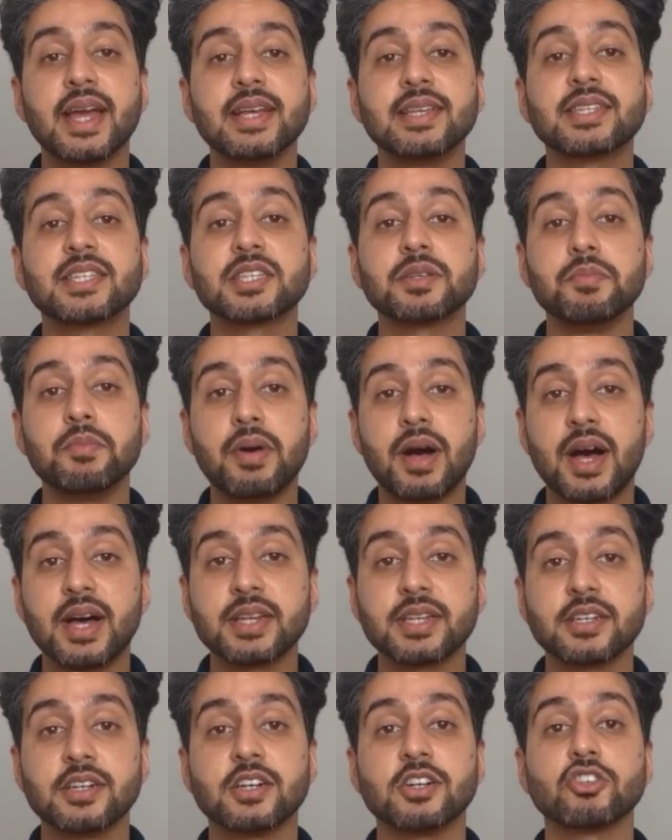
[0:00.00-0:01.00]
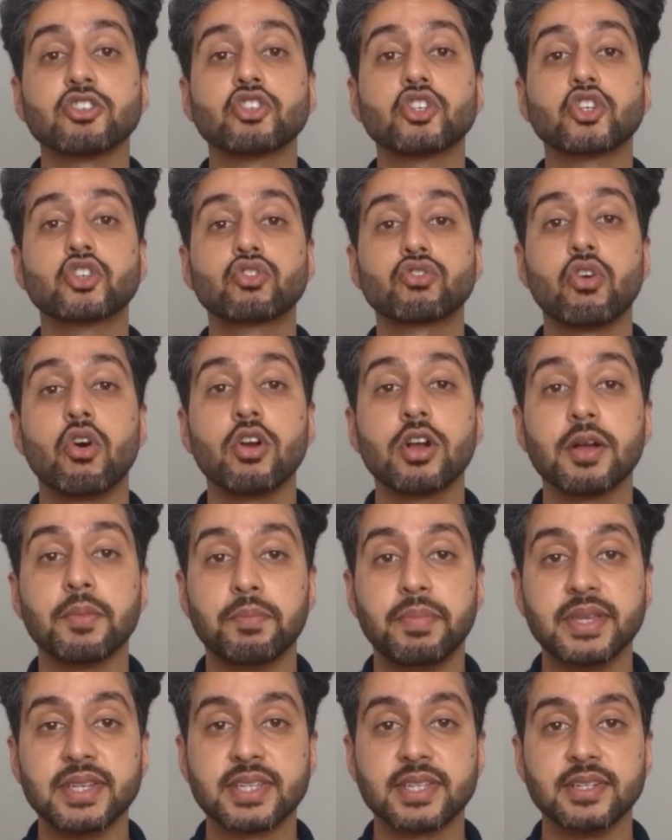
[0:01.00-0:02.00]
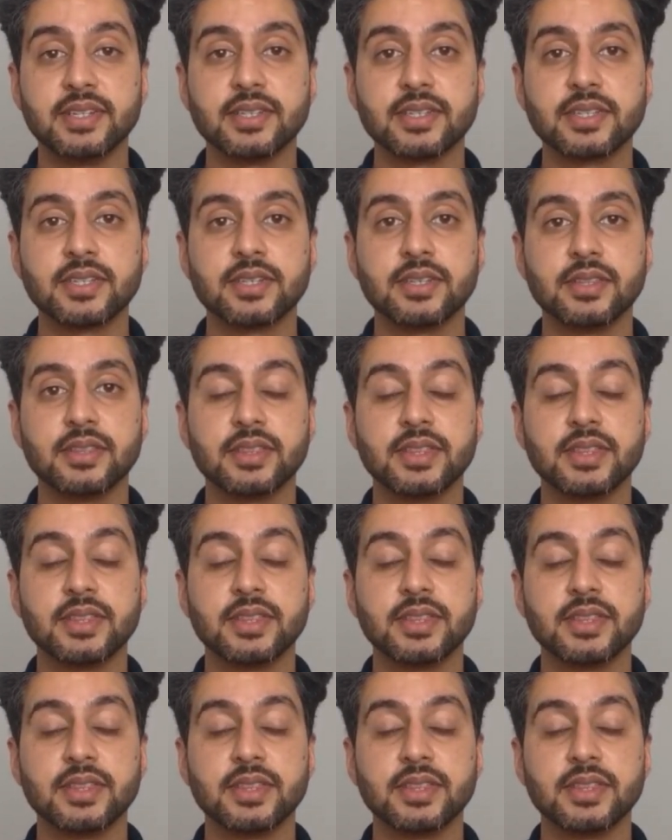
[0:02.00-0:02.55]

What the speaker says: a smarter, stronger business